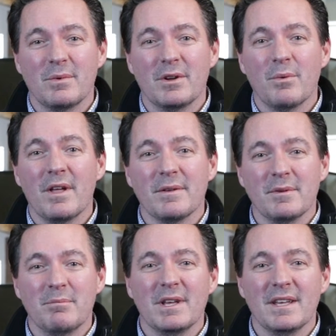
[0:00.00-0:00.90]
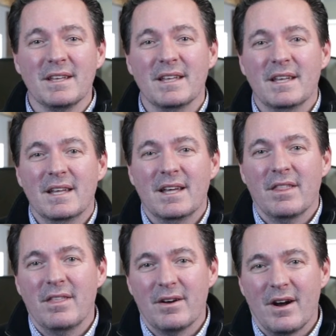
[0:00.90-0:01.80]
where you want them to be,
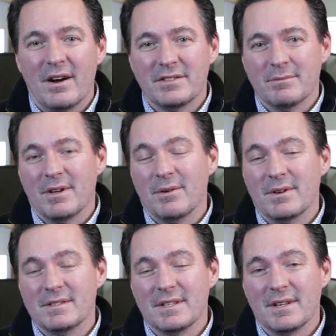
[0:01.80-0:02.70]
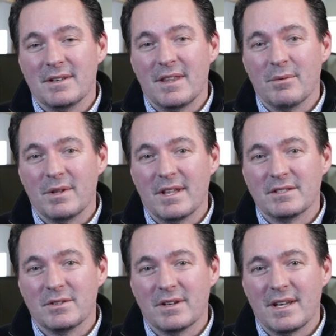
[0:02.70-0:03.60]
there are some other ones that we like
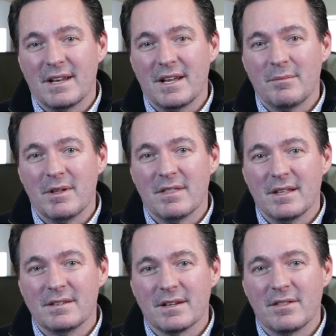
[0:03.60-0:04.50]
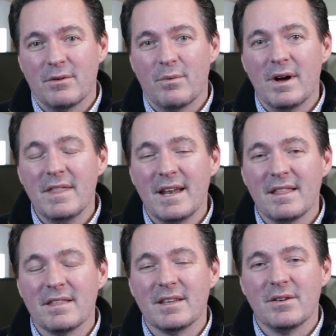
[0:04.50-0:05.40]
to look at iBeAuthentic. The one that I
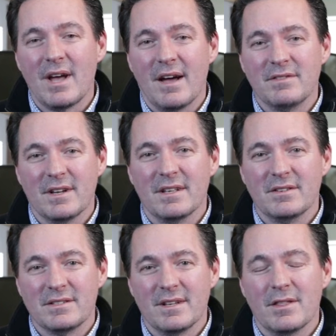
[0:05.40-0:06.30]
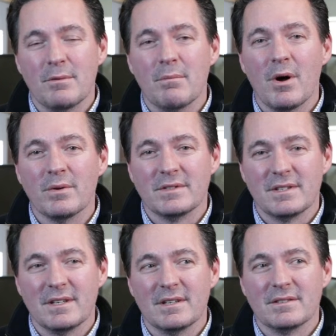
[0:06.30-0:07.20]
think you have to understand the most
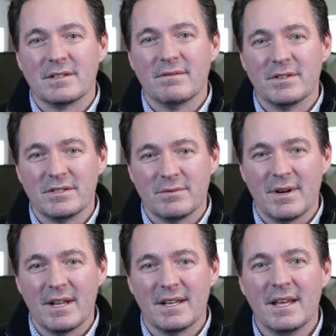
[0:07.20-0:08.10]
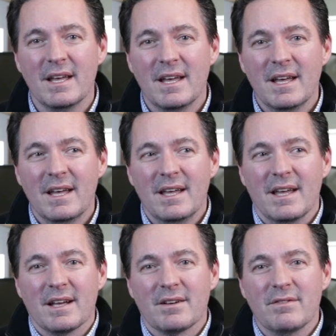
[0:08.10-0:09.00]
is conversion rate.
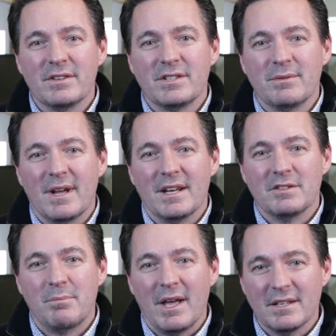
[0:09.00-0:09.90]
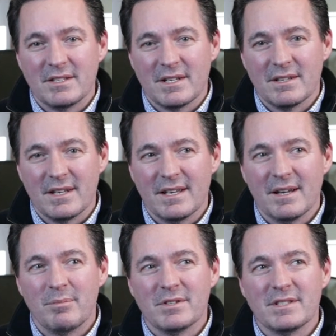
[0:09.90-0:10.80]
And conversion rate is basically
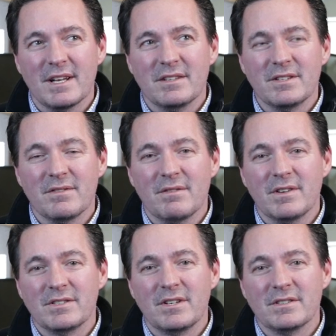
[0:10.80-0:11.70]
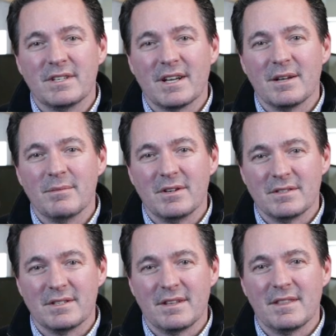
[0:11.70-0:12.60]
a percentage of the visitors that come to your
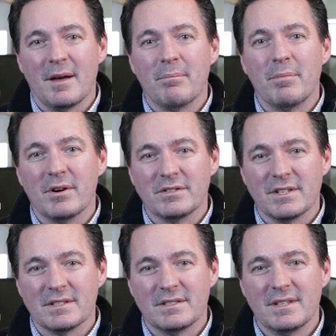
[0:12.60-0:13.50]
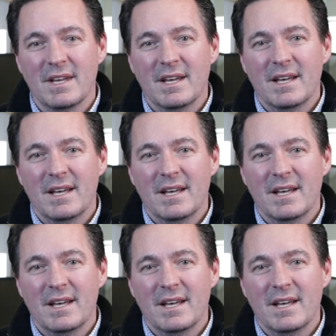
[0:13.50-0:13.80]
site that purchase.